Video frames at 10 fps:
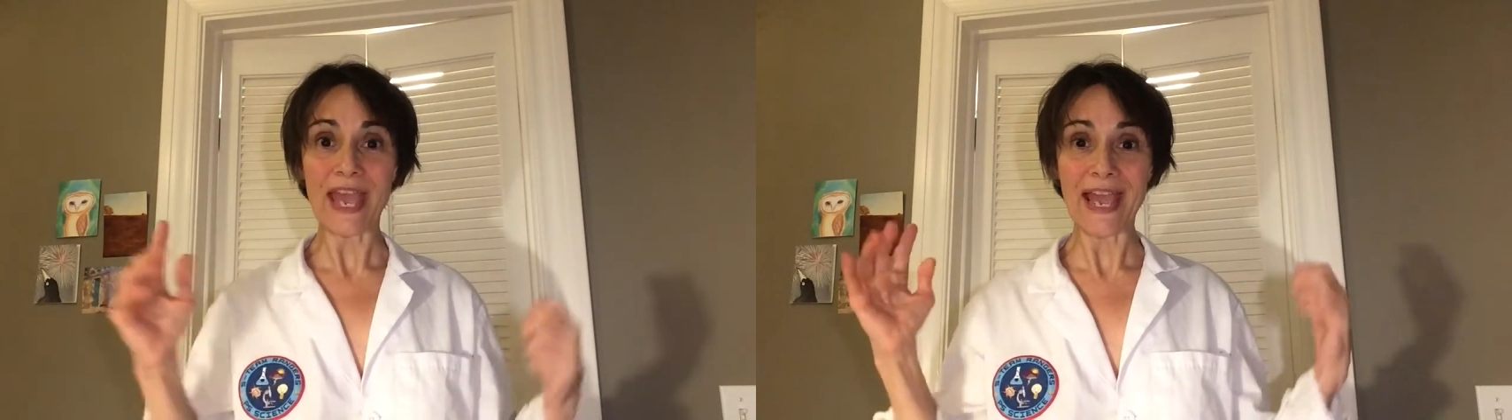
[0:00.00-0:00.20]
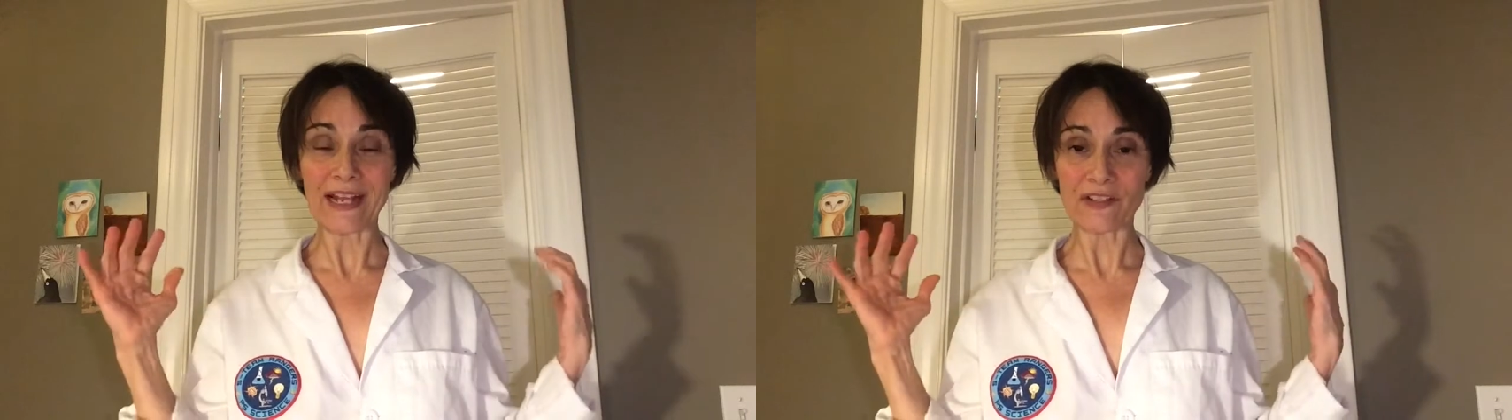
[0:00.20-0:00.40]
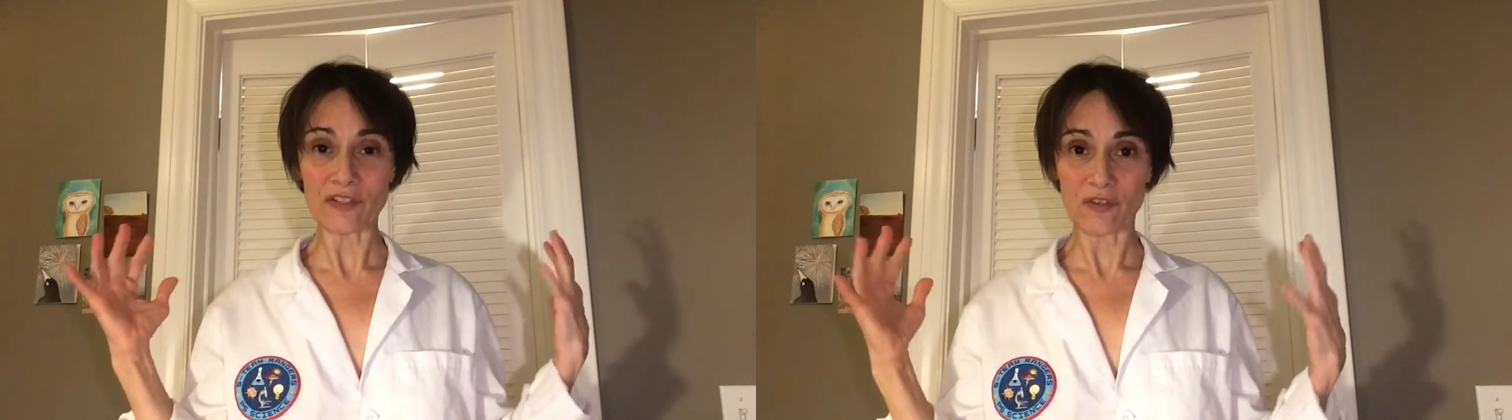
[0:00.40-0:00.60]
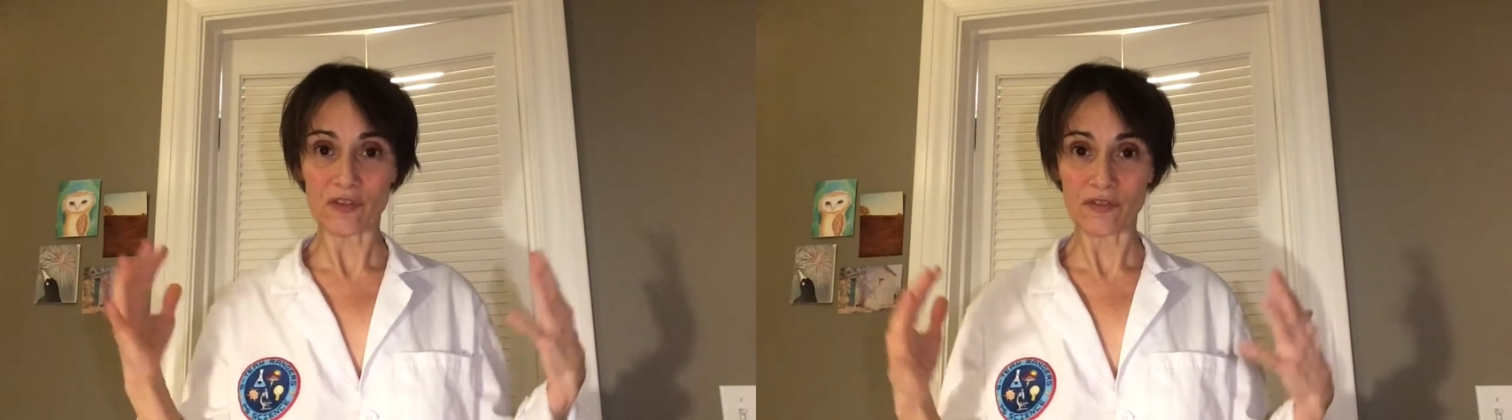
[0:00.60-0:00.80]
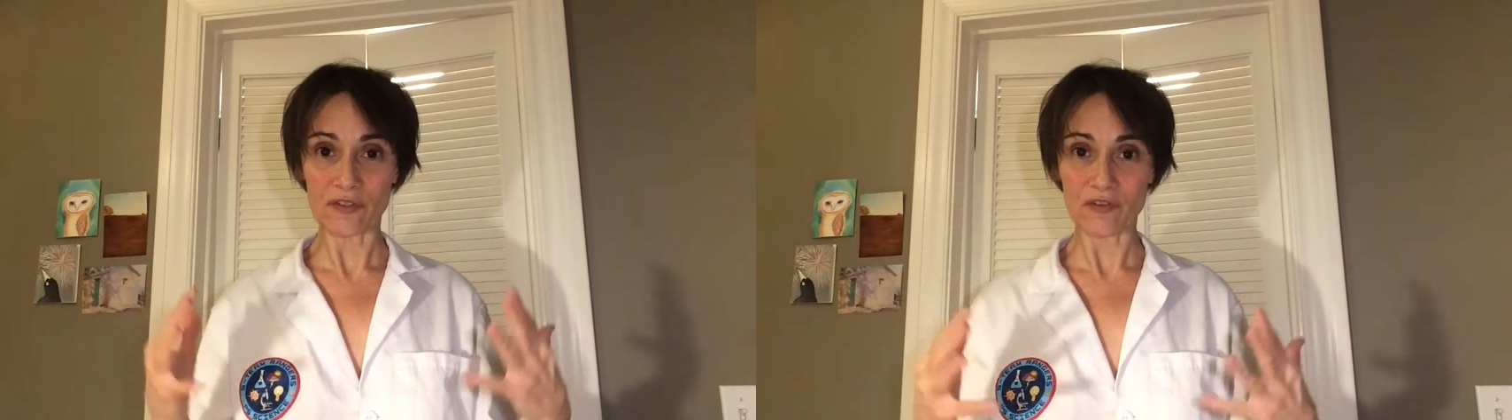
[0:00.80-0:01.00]

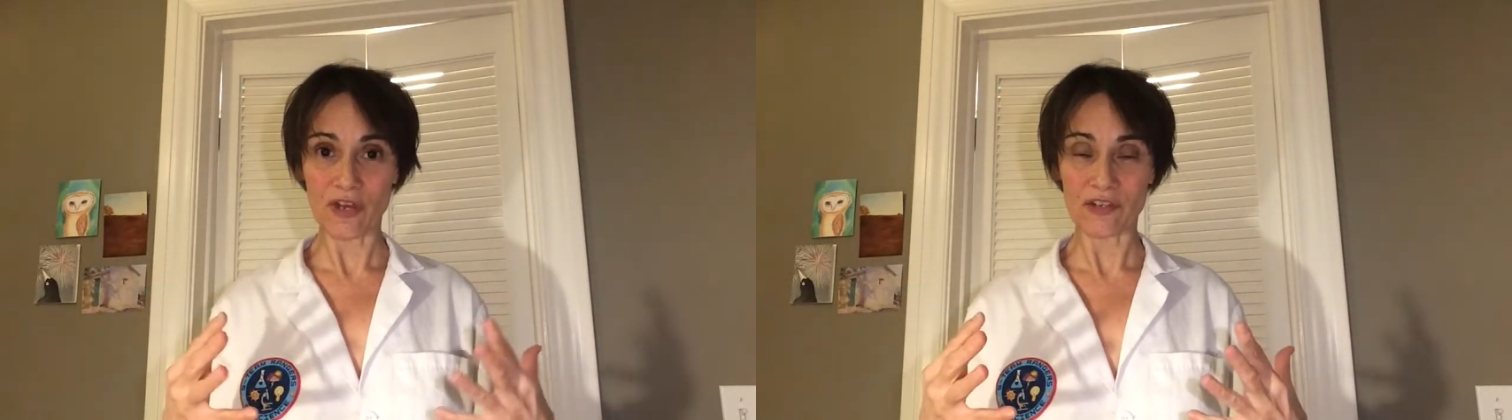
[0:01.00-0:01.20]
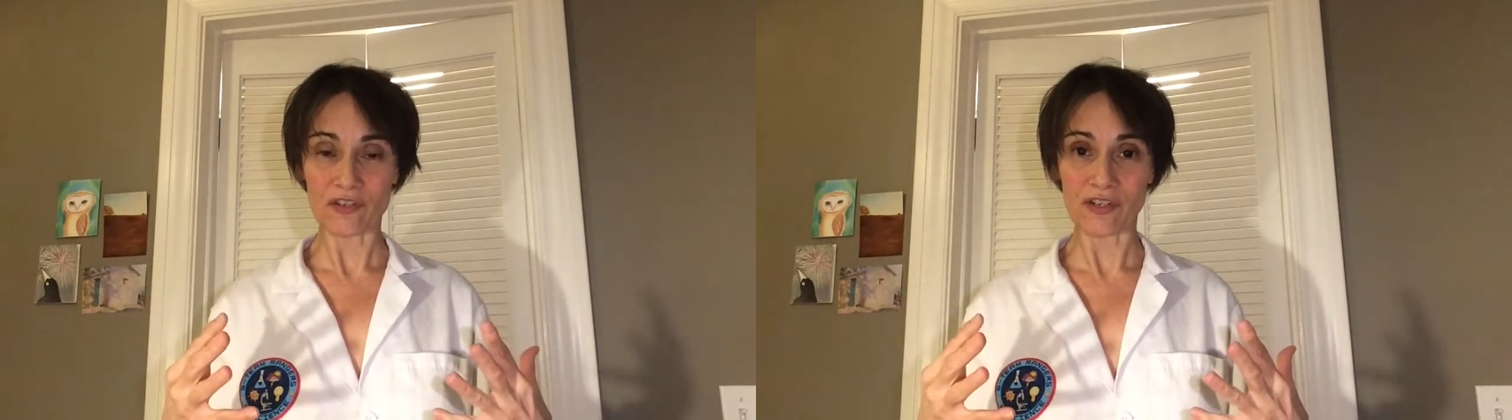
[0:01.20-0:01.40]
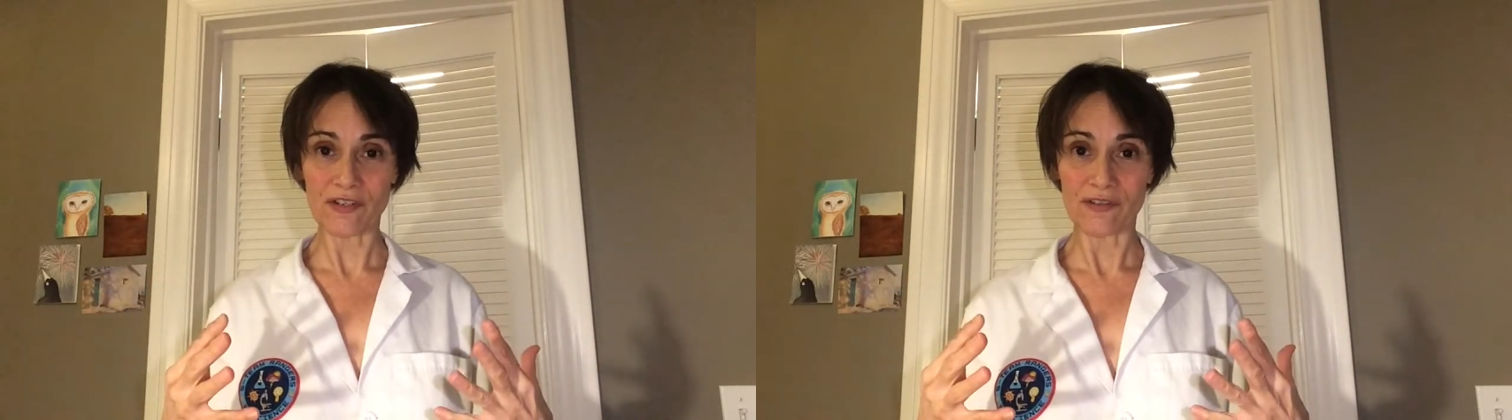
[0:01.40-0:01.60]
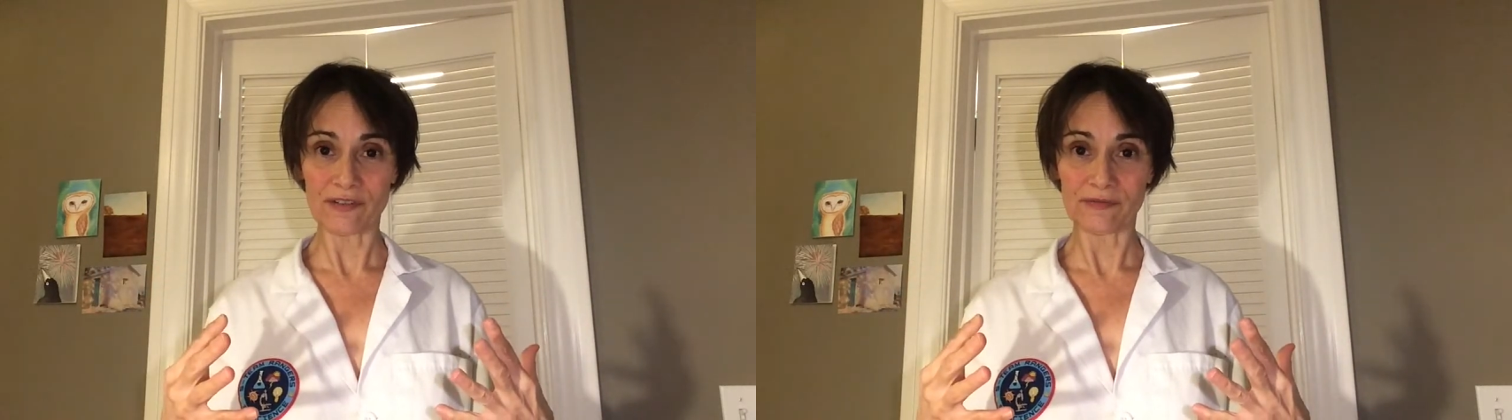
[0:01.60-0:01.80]
external structure